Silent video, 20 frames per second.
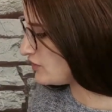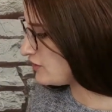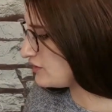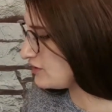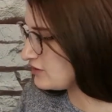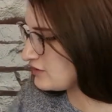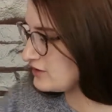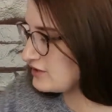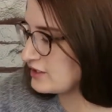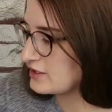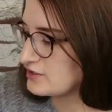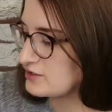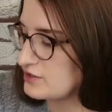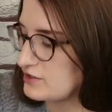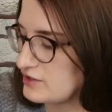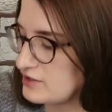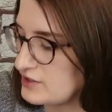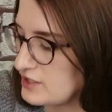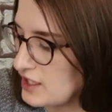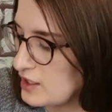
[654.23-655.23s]
doesn't stick to
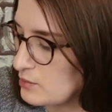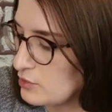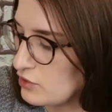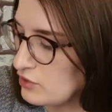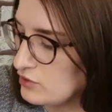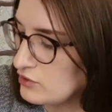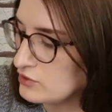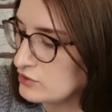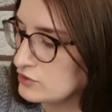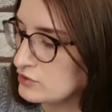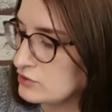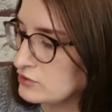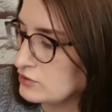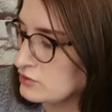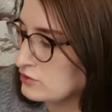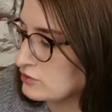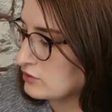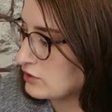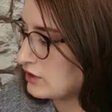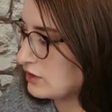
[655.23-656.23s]
the table
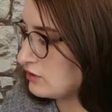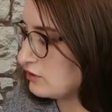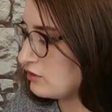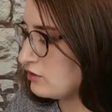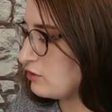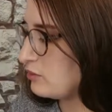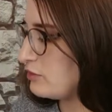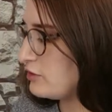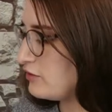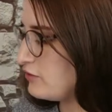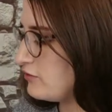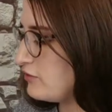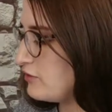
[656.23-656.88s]
and a little bit of